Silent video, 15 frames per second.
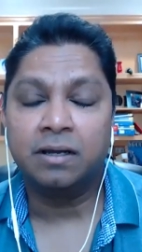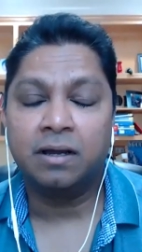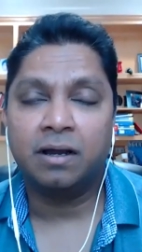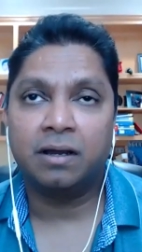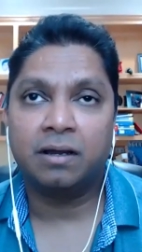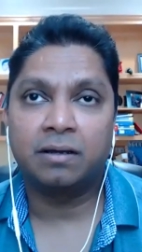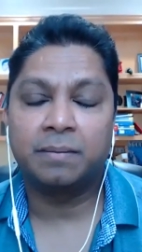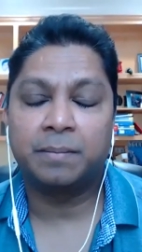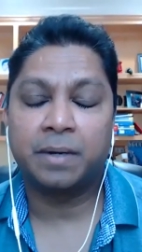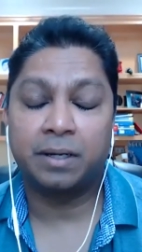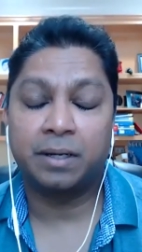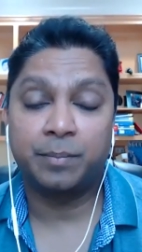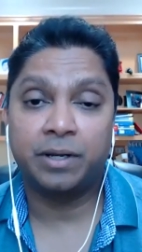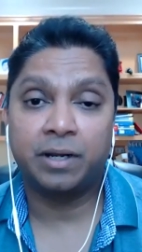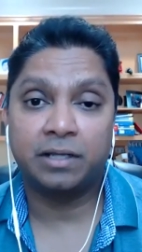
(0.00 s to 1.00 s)
Um, I
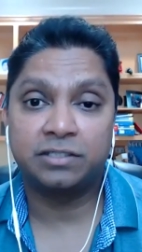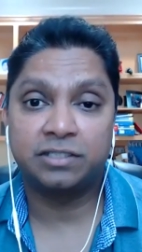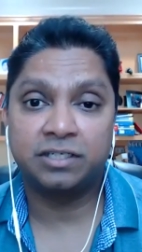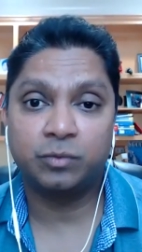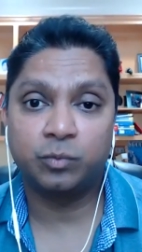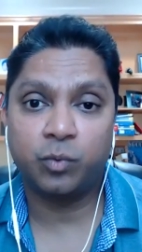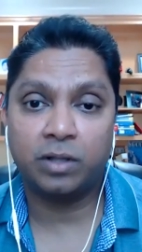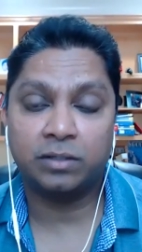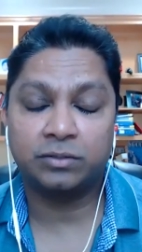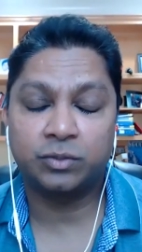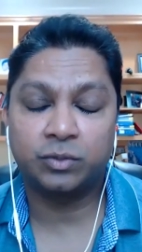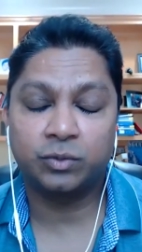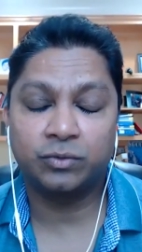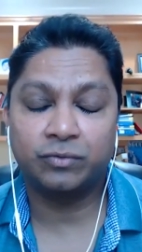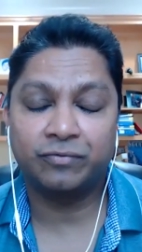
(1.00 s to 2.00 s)
repeat, achieve wealth
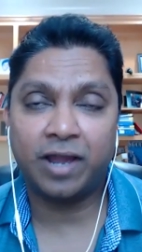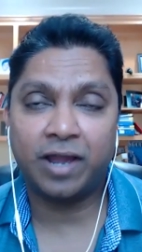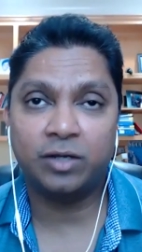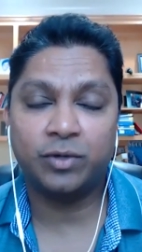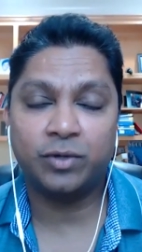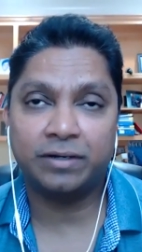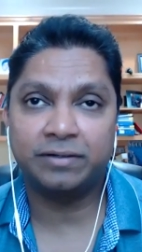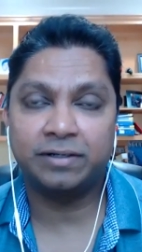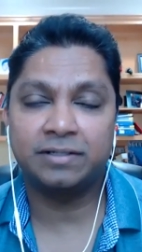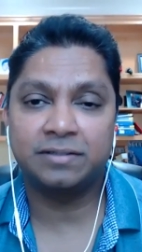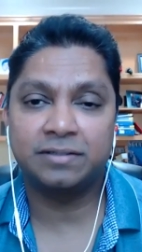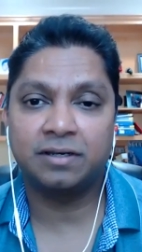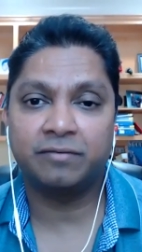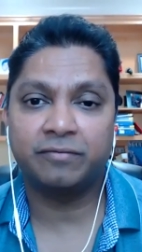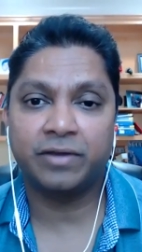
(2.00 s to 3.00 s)
through value add real
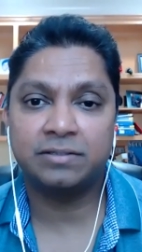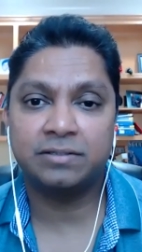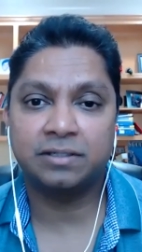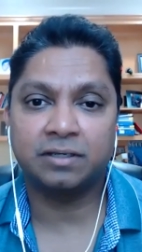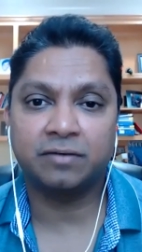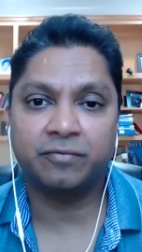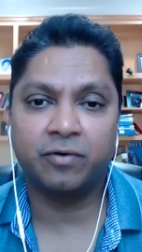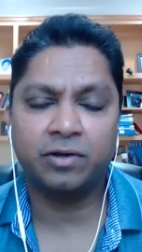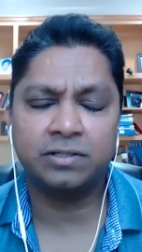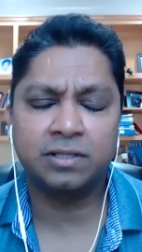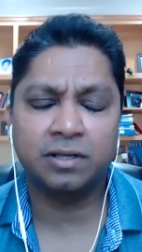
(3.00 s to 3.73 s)
estate investing It focuses a